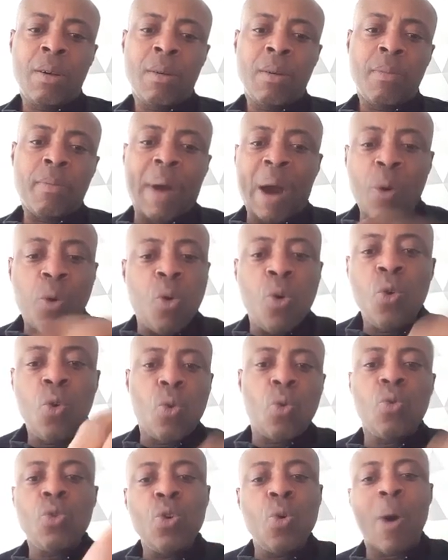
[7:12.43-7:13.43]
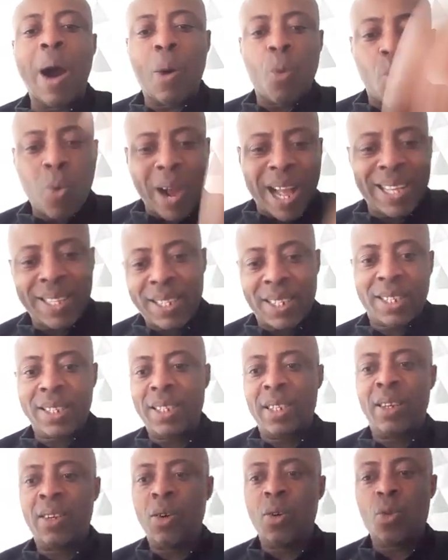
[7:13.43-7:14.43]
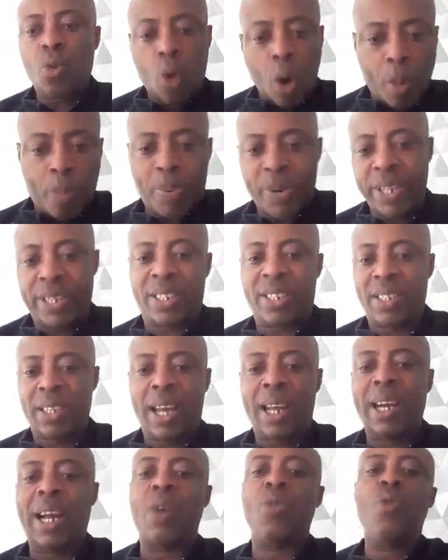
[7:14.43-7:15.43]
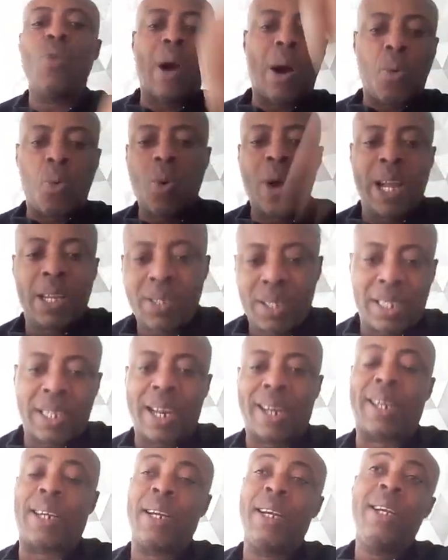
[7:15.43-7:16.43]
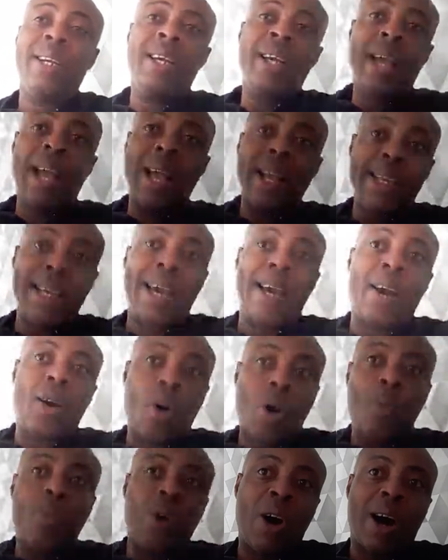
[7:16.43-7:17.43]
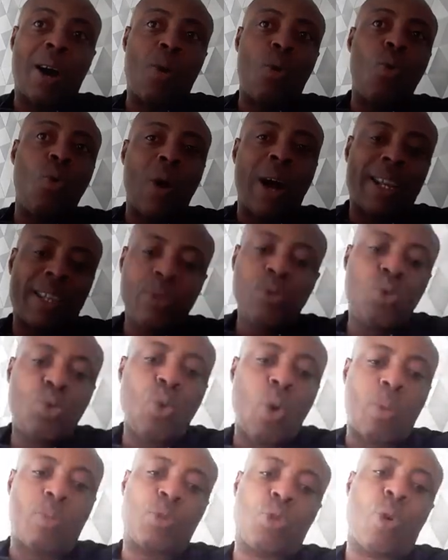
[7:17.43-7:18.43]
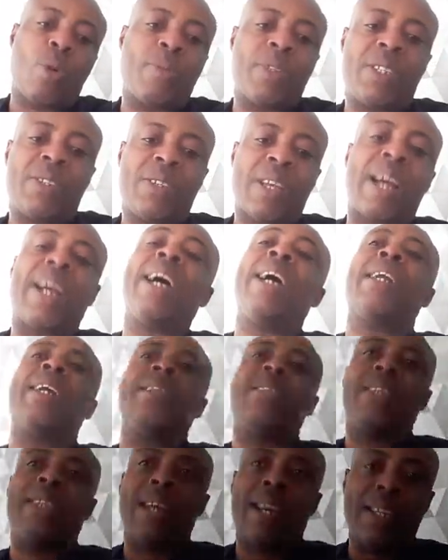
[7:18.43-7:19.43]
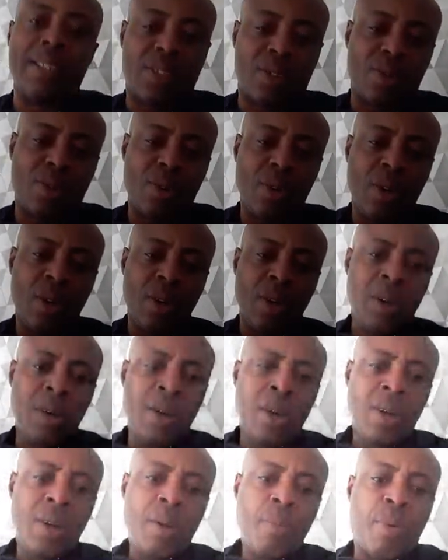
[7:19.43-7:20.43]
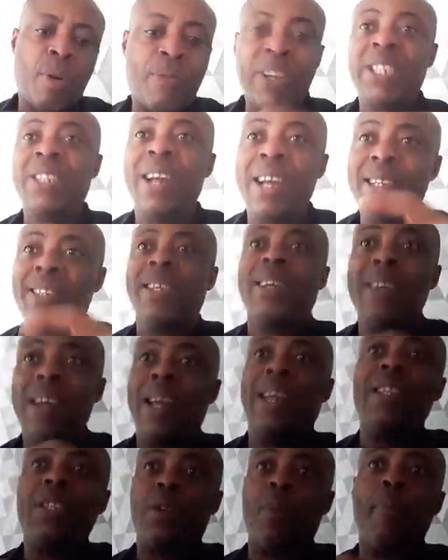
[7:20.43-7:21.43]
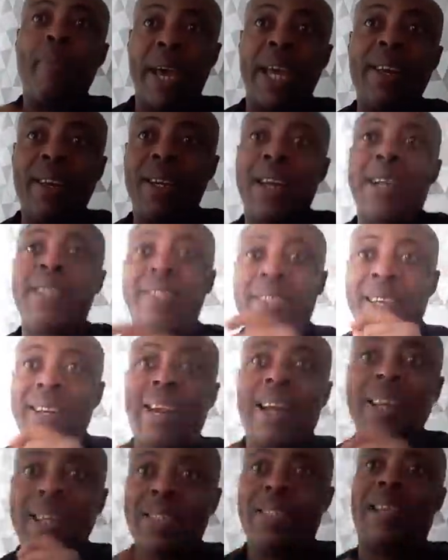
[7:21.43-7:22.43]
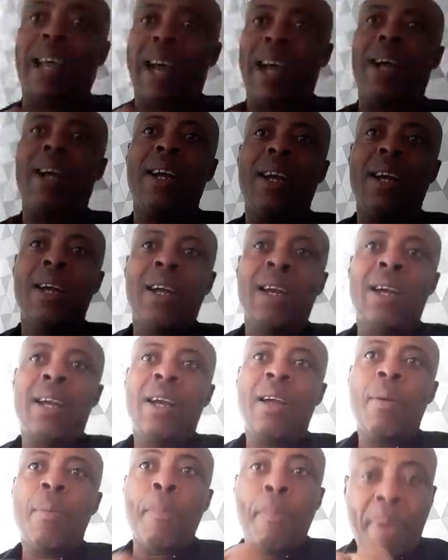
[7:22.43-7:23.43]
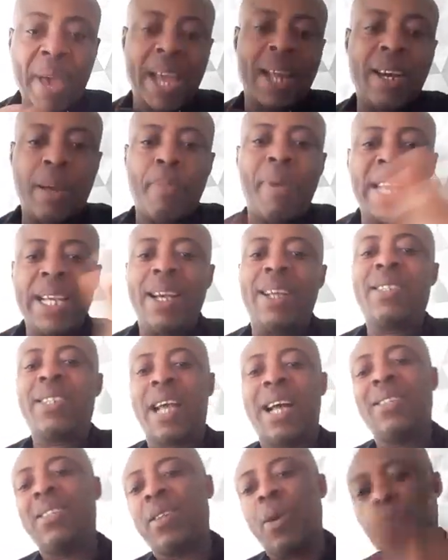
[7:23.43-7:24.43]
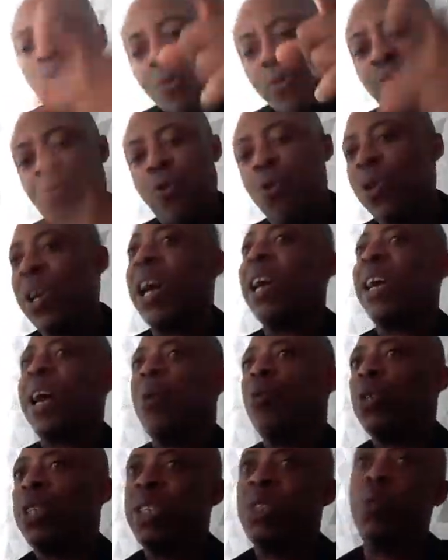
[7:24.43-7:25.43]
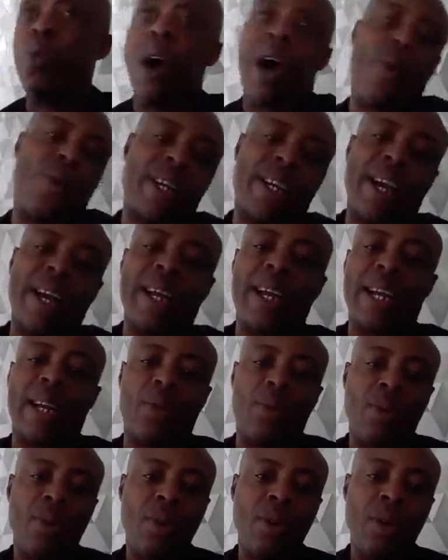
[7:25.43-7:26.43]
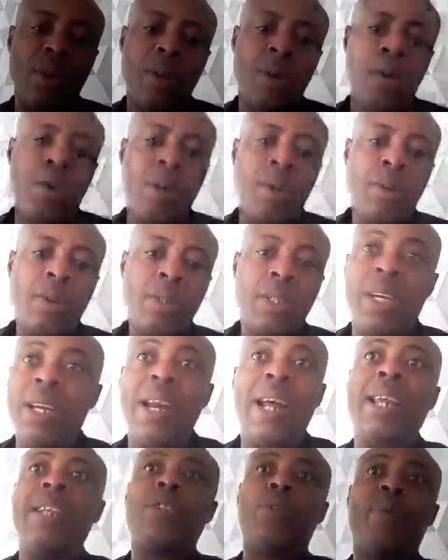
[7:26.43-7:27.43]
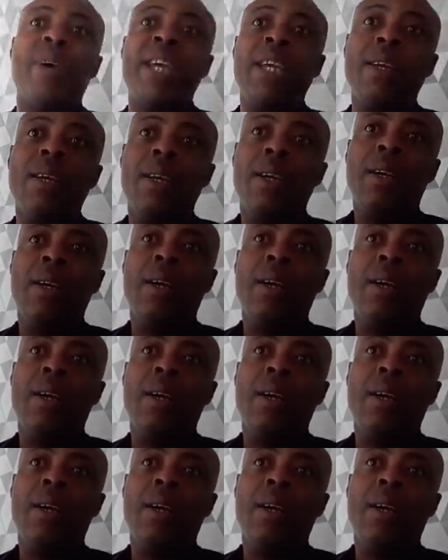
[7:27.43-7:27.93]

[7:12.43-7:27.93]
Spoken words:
But who you are worse corporate and now you are worse than a ye omwa who accuse you of some things a Ghana journalism. Professional journalist ben na journalist ben a beye sanse funa ya utiti wa ukikankan. Journalist ben.